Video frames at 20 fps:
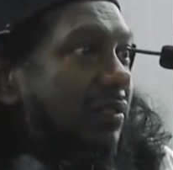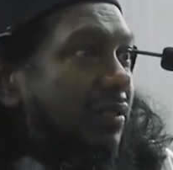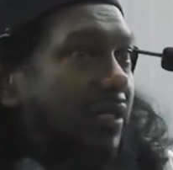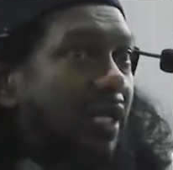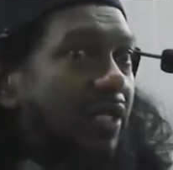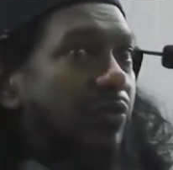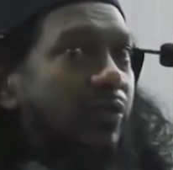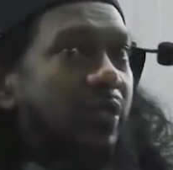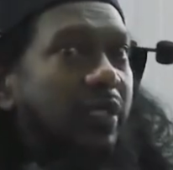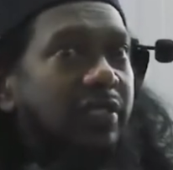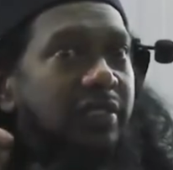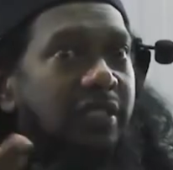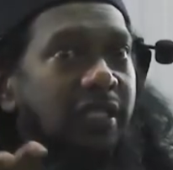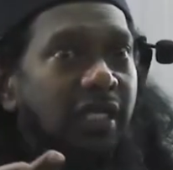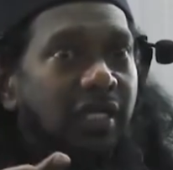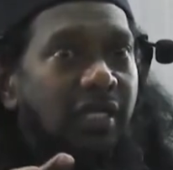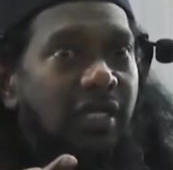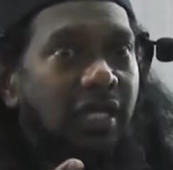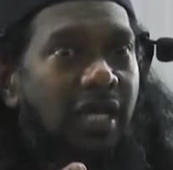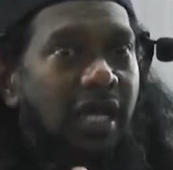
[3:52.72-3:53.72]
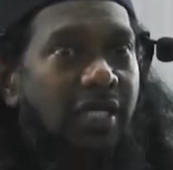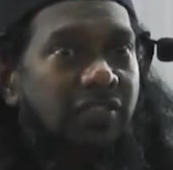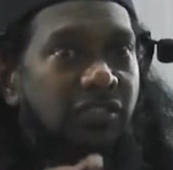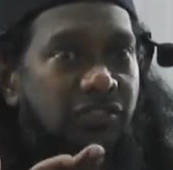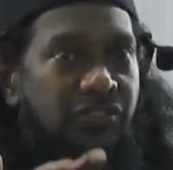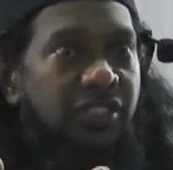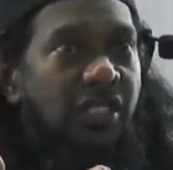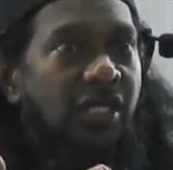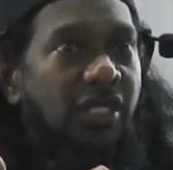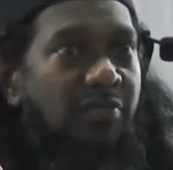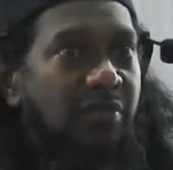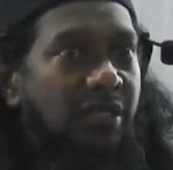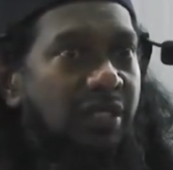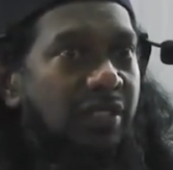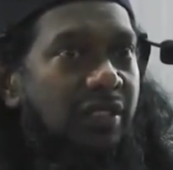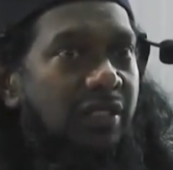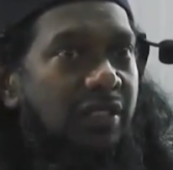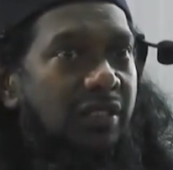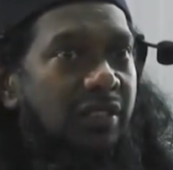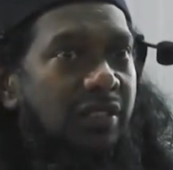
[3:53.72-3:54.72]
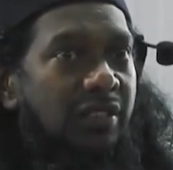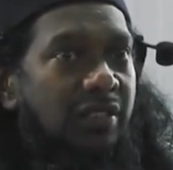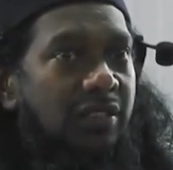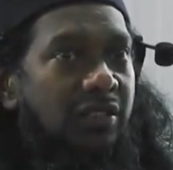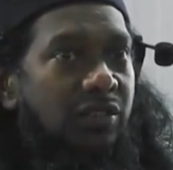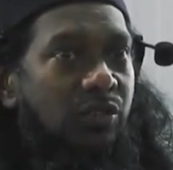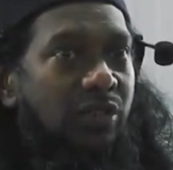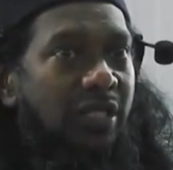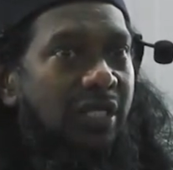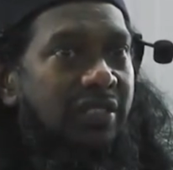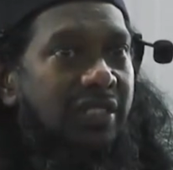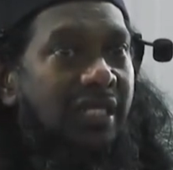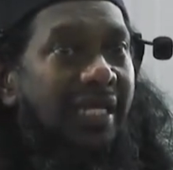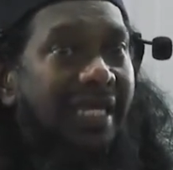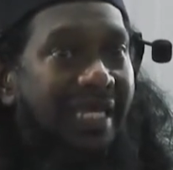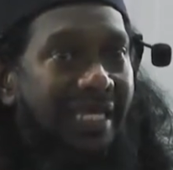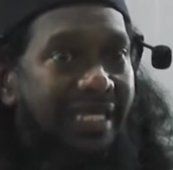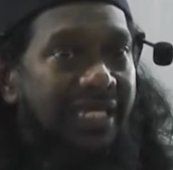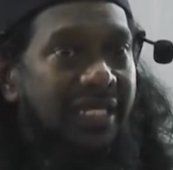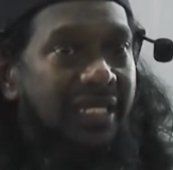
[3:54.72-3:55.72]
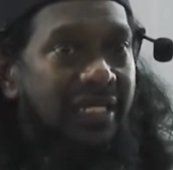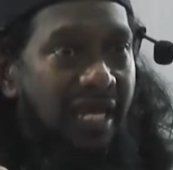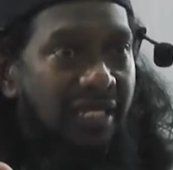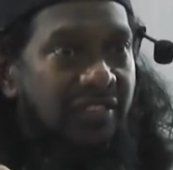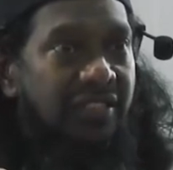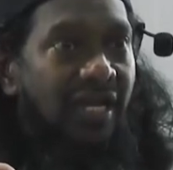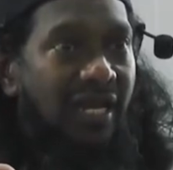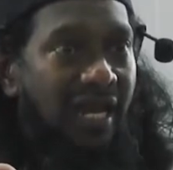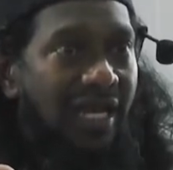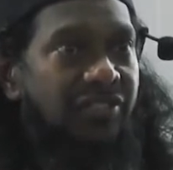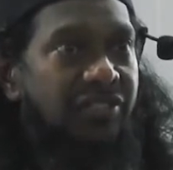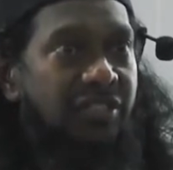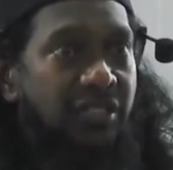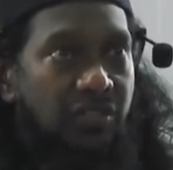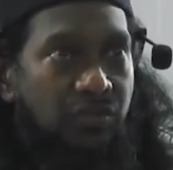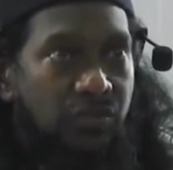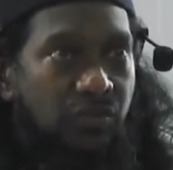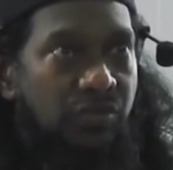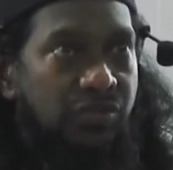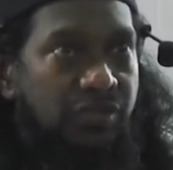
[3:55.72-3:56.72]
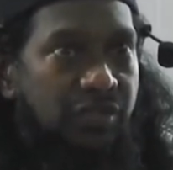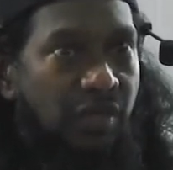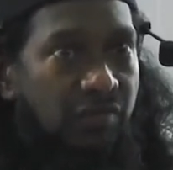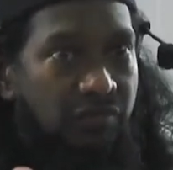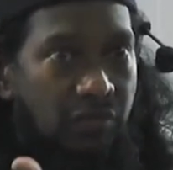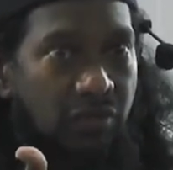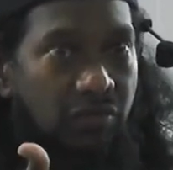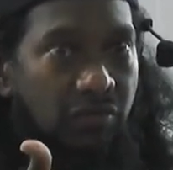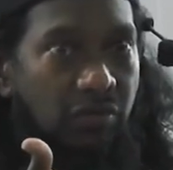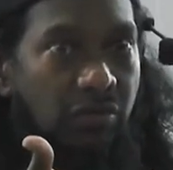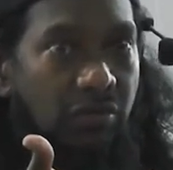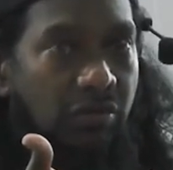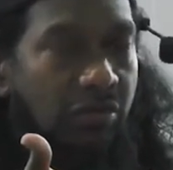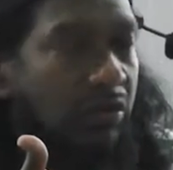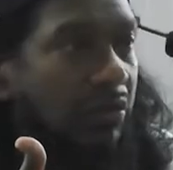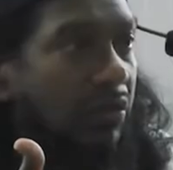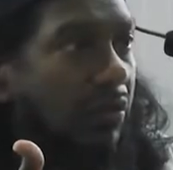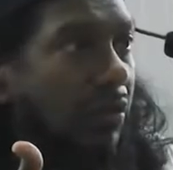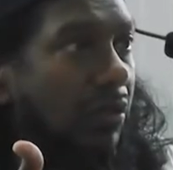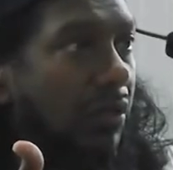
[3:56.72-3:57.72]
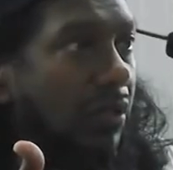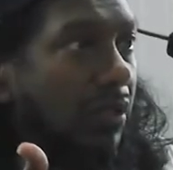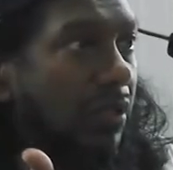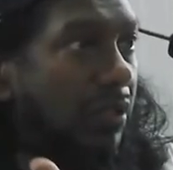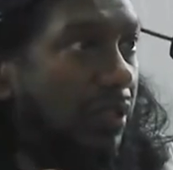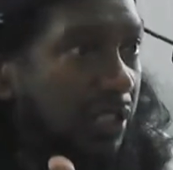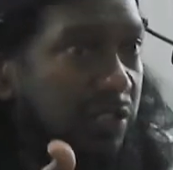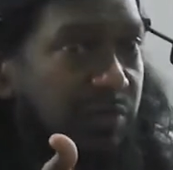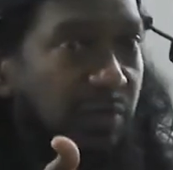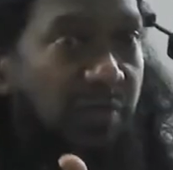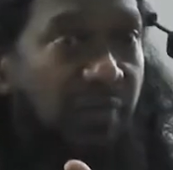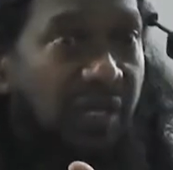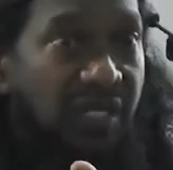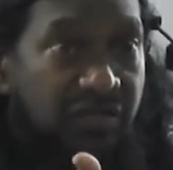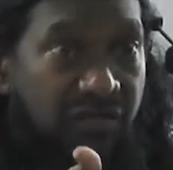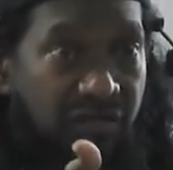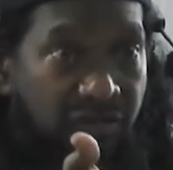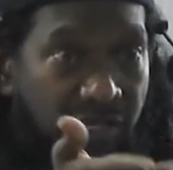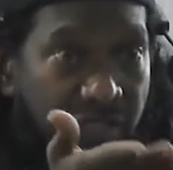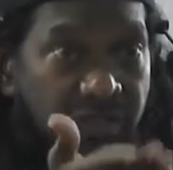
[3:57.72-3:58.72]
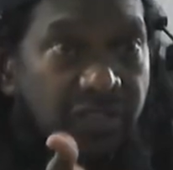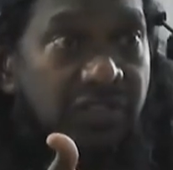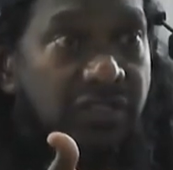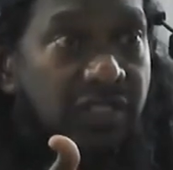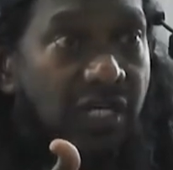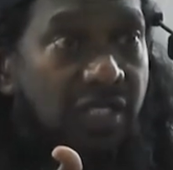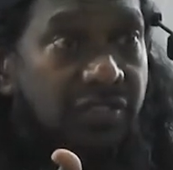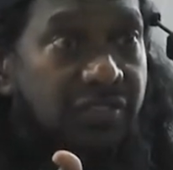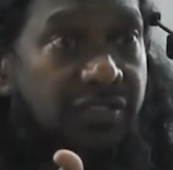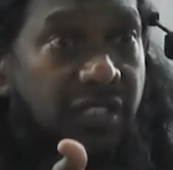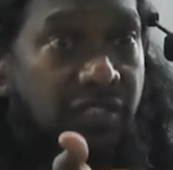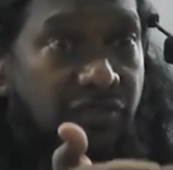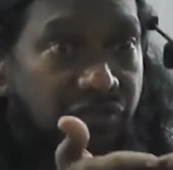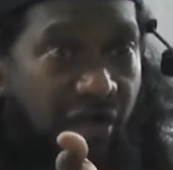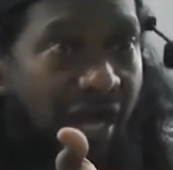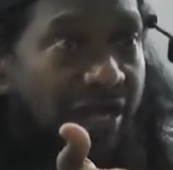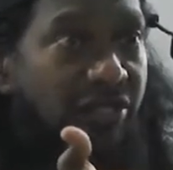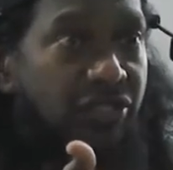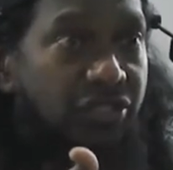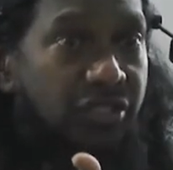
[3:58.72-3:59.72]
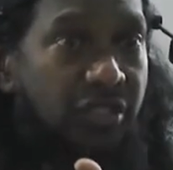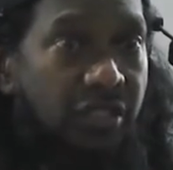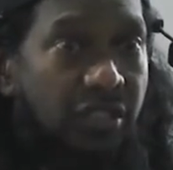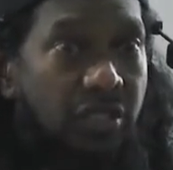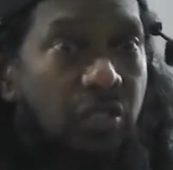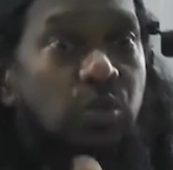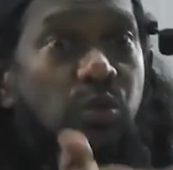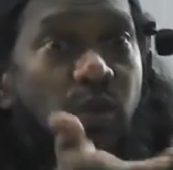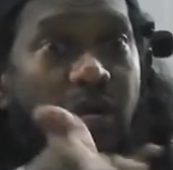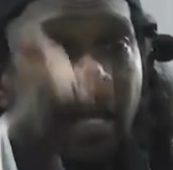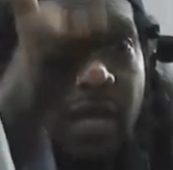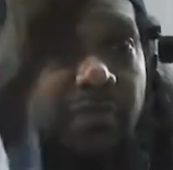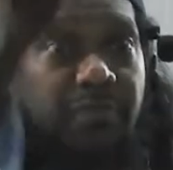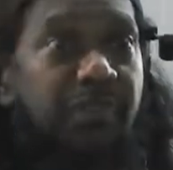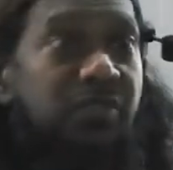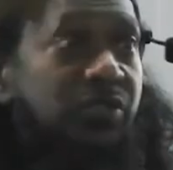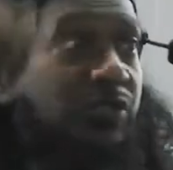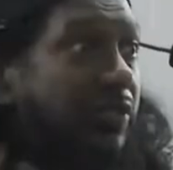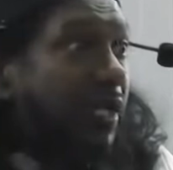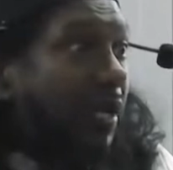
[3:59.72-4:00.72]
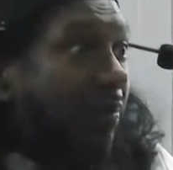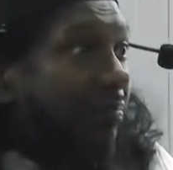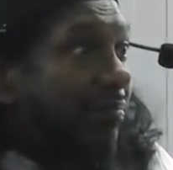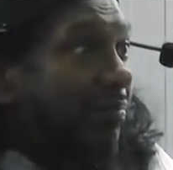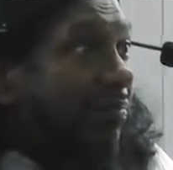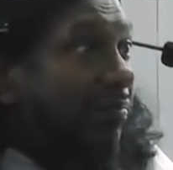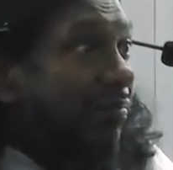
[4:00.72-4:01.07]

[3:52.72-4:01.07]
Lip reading: That you can take as a sermon. You can take heed as a lesson to yourself. Now look, these people have criticized their tradition. Look what happened them.